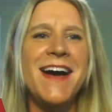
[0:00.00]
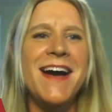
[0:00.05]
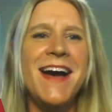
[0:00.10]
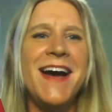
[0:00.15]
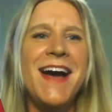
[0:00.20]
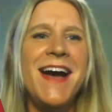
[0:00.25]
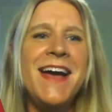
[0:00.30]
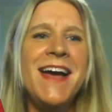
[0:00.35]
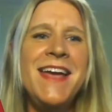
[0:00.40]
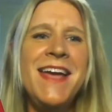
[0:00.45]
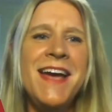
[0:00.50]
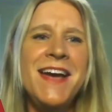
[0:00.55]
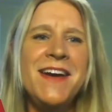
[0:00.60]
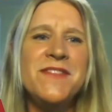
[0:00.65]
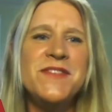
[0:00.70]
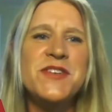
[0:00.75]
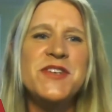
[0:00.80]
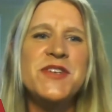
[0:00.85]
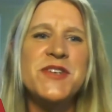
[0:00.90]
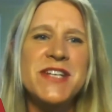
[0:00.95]
I
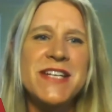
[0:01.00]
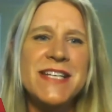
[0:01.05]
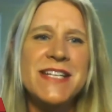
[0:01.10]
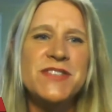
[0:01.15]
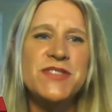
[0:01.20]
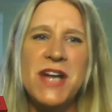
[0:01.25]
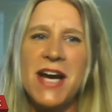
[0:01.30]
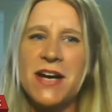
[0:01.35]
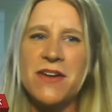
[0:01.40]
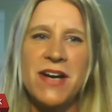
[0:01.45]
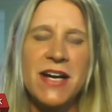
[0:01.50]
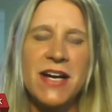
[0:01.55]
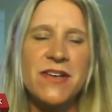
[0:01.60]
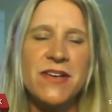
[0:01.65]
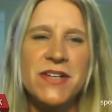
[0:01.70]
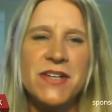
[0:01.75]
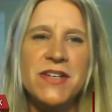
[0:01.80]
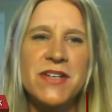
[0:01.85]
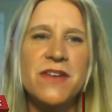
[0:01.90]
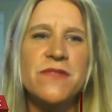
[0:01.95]
have a great track
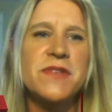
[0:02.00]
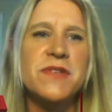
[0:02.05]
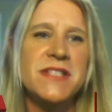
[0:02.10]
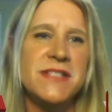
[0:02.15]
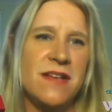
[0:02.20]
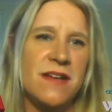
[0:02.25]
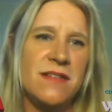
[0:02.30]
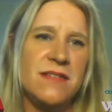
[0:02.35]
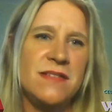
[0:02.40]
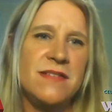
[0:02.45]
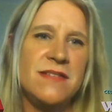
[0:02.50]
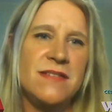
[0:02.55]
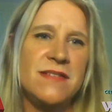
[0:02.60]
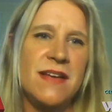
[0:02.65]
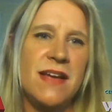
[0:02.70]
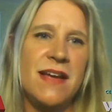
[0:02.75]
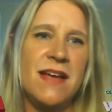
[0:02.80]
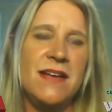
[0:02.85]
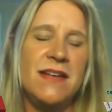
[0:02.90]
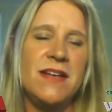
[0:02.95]
record of results
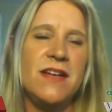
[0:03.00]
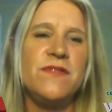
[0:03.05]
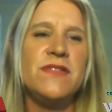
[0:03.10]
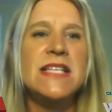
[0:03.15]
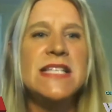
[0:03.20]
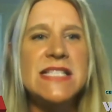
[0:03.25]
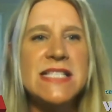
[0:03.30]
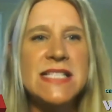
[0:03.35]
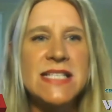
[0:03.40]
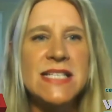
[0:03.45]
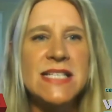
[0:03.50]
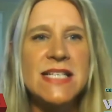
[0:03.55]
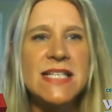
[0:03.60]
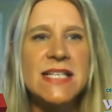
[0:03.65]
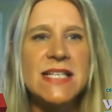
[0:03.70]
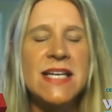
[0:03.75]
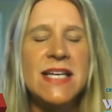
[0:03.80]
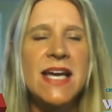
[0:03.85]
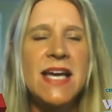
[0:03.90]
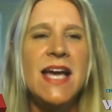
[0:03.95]
and of
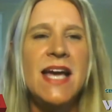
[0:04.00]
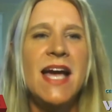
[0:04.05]
listening